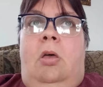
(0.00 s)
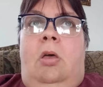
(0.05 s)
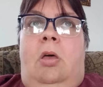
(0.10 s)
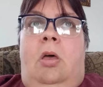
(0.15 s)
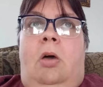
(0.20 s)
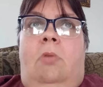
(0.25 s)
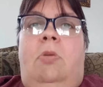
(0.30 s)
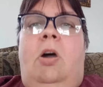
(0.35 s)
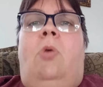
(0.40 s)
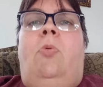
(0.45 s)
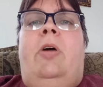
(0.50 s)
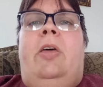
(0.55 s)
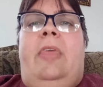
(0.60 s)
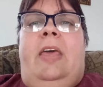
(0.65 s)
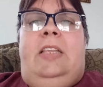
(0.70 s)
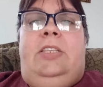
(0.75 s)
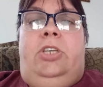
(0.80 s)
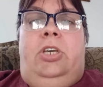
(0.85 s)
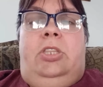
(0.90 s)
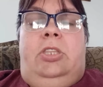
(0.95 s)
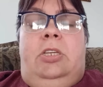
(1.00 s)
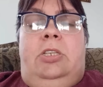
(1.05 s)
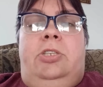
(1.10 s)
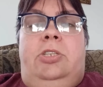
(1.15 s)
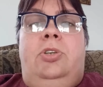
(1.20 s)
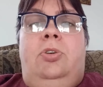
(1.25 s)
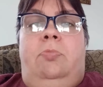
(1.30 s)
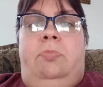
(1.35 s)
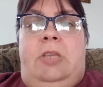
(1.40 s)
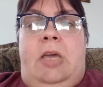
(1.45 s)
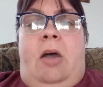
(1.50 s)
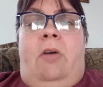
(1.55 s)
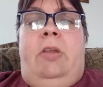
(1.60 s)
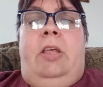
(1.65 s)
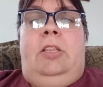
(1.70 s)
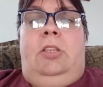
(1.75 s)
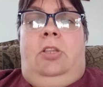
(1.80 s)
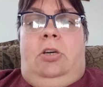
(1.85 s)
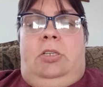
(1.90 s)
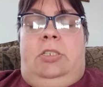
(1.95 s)
where they took the tube down
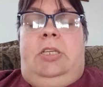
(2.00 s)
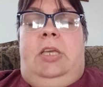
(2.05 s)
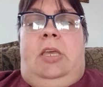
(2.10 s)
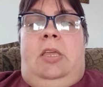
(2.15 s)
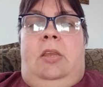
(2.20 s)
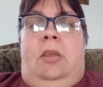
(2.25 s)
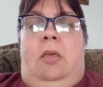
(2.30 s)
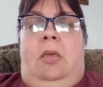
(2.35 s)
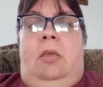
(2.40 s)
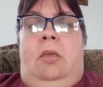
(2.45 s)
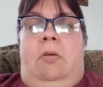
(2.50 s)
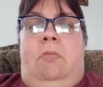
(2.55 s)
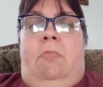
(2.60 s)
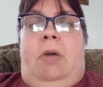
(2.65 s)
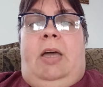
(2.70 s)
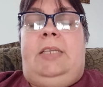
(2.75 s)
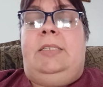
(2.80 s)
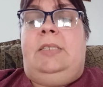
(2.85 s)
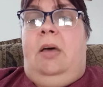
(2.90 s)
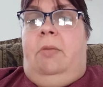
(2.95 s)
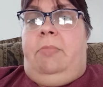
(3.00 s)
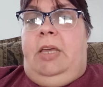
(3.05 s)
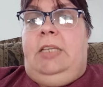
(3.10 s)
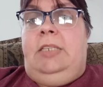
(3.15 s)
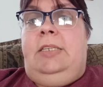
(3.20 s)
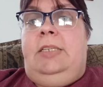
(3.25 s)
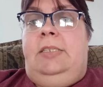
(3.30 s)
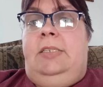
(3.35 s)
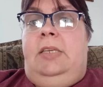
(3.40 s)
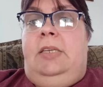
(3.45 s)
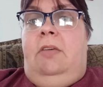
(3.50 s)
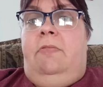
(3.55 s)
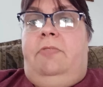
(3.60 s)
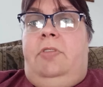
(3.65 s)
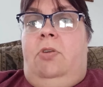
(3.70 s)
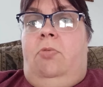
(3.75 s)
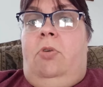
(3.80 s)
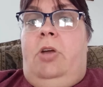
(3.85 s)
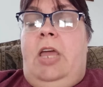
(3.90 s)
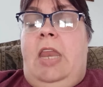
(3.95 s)
and looked in my stomach to see if
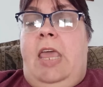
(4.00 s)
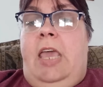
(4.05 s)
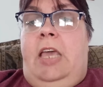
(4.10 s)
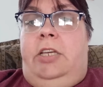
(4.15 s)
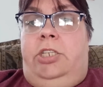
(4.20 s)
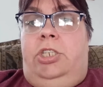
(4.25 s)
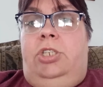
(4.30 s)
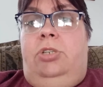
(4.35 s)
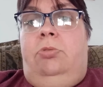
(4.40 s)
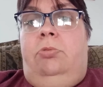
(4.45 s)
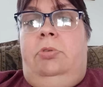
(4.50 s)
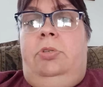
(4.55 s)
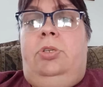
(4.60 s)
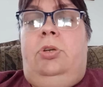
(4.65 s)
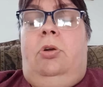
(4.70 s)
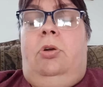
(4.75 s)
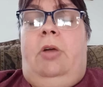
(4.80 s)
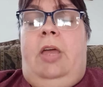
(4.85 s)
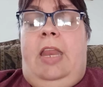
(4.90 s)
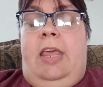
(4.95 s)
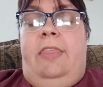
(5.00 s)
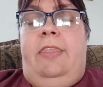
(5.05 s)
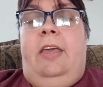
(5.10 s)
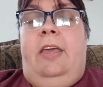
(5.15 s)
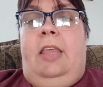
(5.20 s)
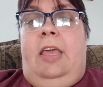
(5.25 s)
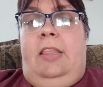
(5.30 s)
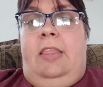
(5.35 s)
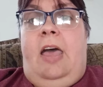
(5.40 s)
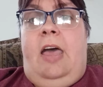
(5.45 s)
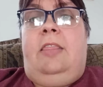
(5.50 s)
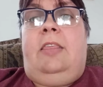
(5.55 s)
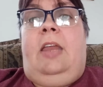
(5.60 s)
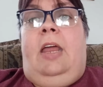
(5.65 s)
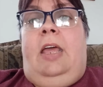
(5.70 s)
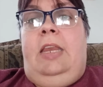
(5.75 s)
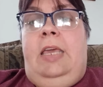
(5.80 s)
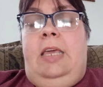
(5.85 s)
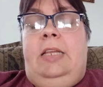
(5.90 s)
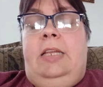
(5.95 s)
there were any issues or anything like that
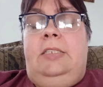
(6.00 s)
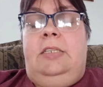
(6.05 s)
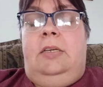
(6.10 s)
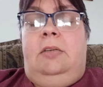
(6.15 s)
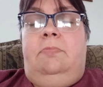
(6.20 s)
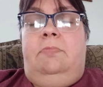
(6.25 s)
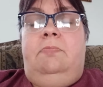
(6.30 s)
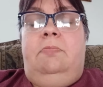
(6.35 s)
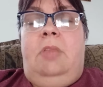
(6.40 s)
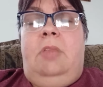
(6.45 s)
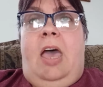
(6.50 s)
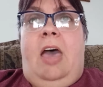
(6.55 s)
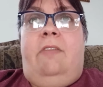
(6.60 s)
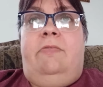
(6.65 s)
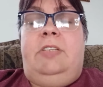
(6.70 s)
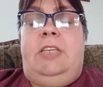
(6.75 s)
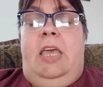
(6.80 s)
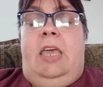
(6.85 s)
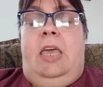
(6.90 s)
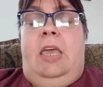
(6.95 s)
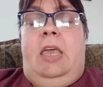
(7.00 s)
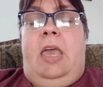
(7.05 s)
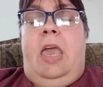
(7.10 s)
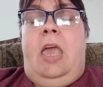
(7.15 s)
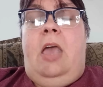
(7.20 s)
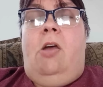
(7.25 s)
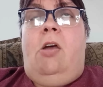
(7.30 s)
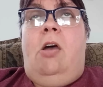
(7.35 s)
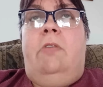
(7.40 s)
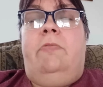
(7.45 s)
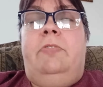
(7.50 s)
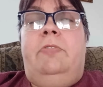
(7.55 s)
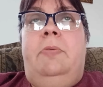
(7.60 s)
I needed to have taken care of.